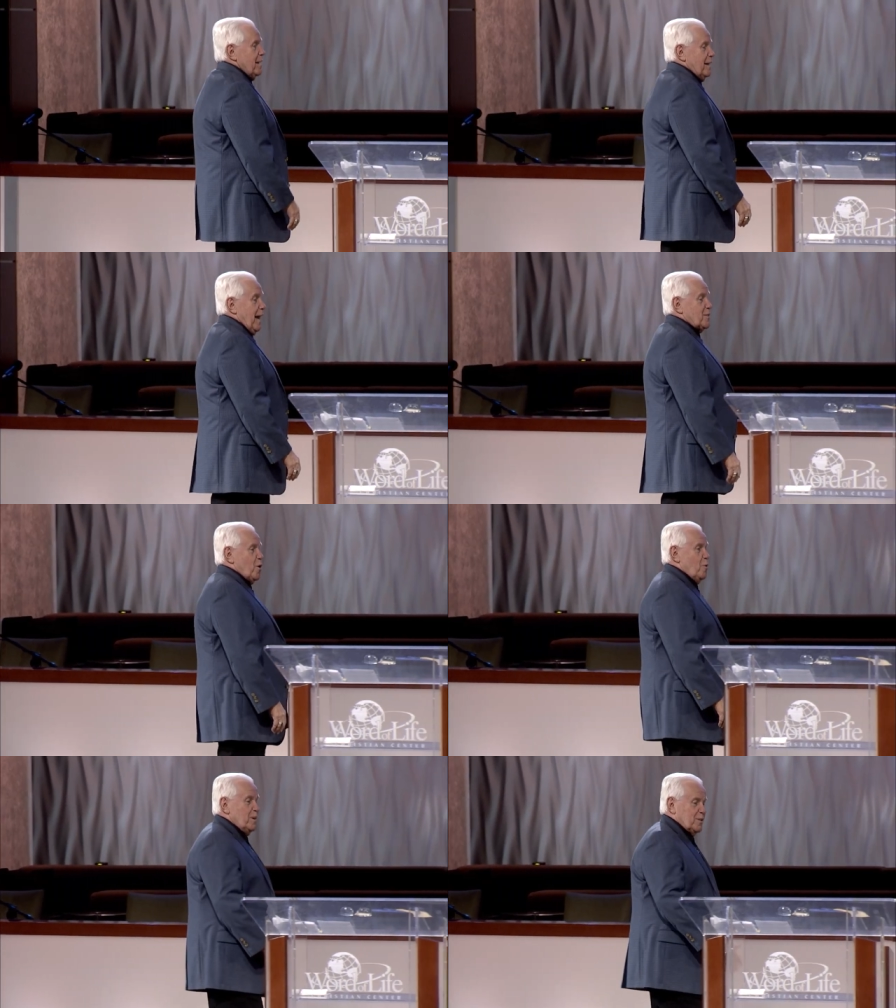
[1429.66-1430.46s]
I
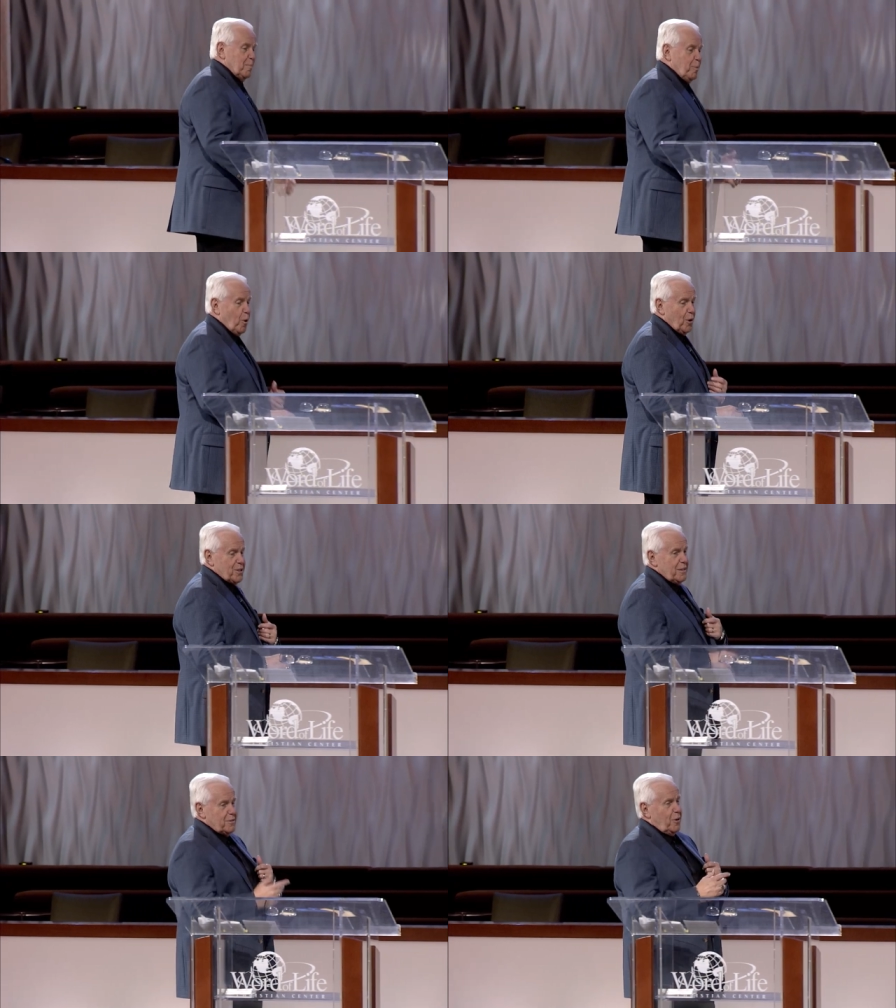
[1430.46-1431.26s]
told Mr. Poor,
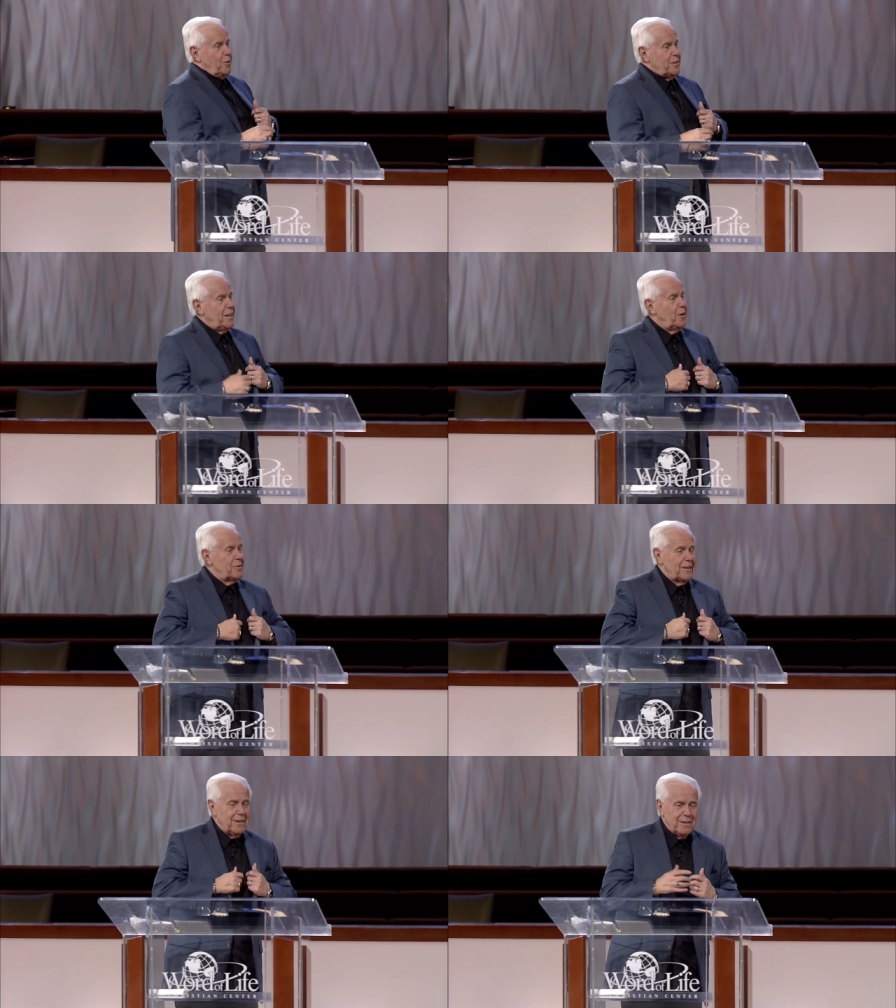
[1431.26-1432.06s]
she was the only him
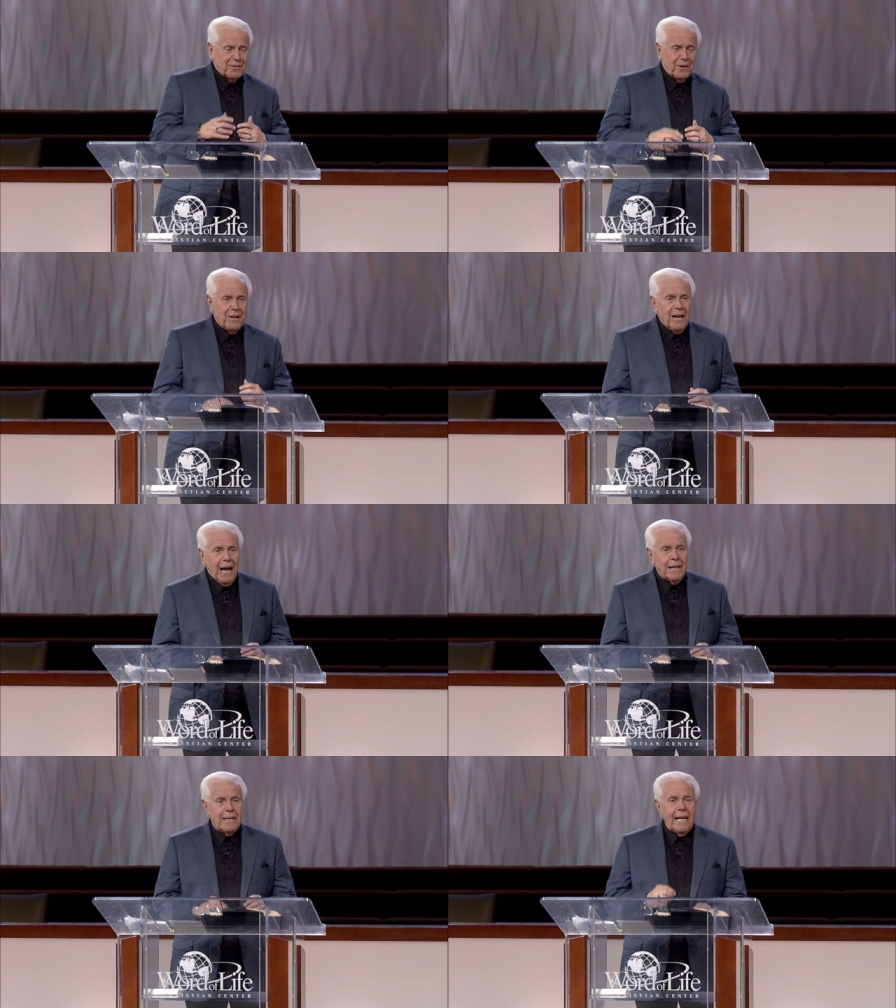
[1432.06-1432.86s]
that little so
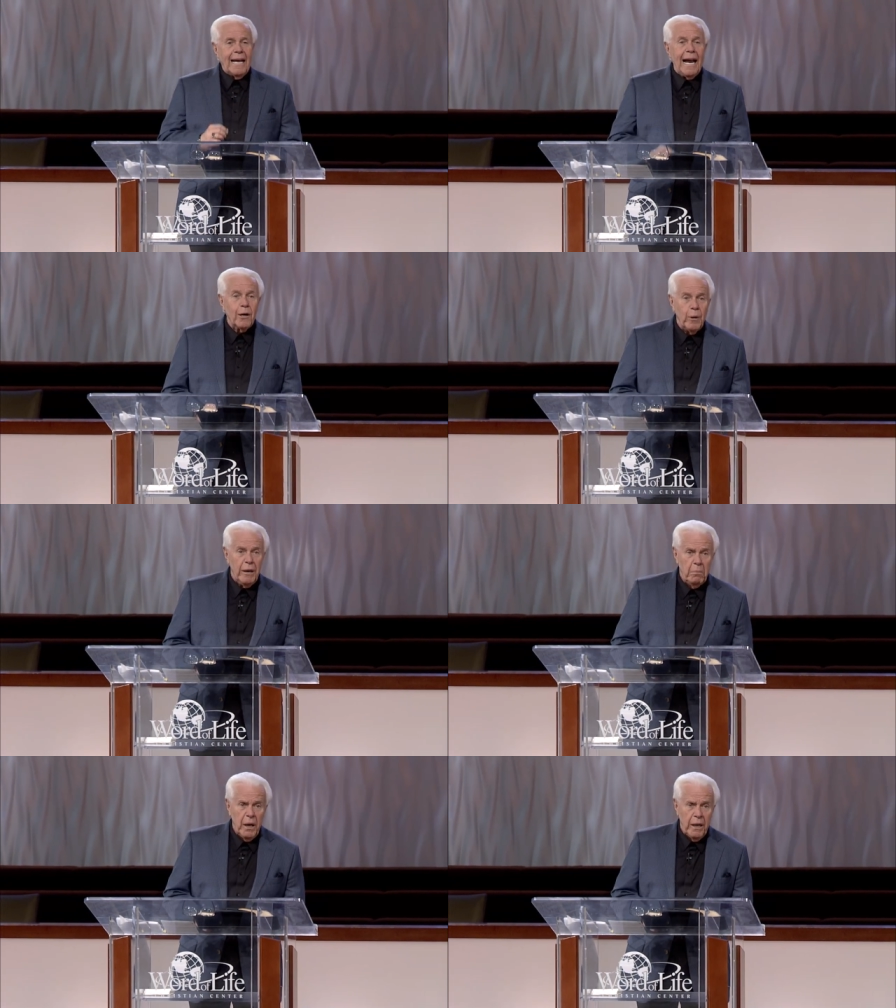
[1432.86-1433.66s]
I said, they got
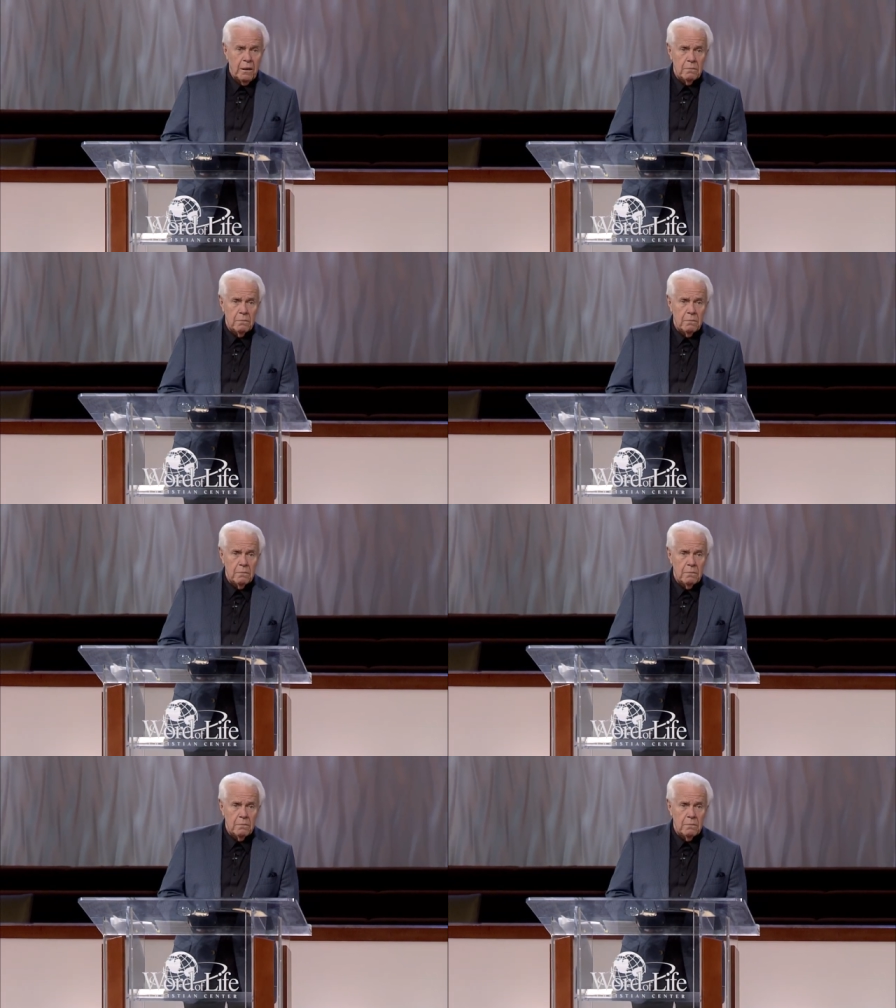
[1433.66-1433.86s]
green money.